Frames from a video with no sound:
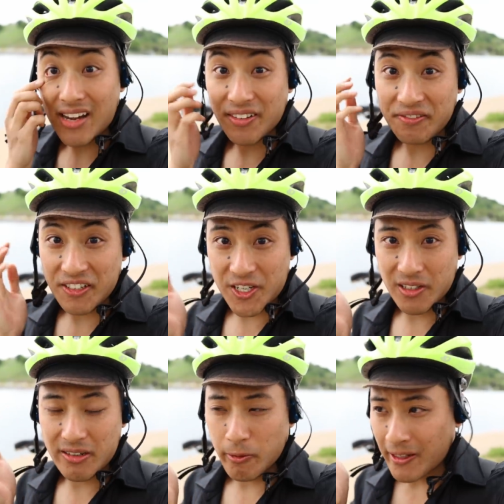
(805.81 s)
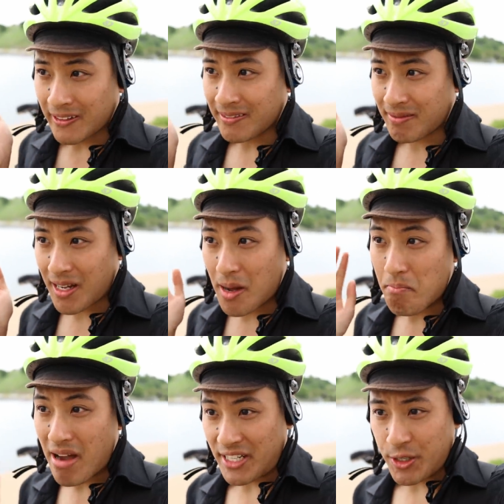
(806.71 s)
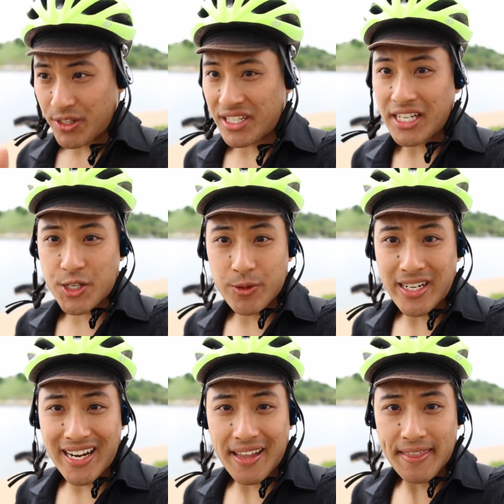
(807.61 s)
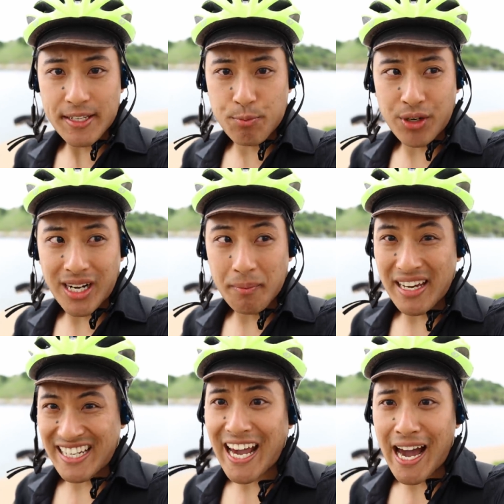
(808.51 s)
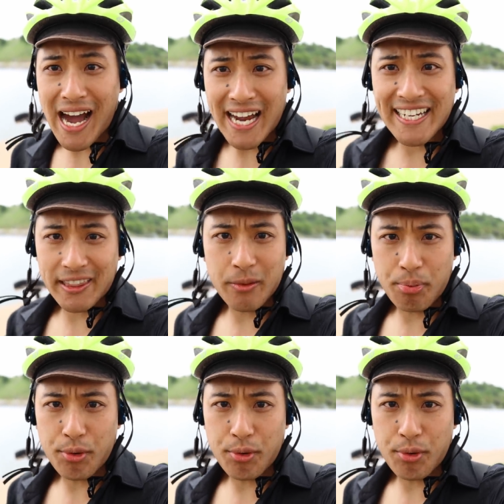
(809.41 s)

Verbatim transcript: I've officially ridden a metric century, and at this point, I'm like, yeah, I get the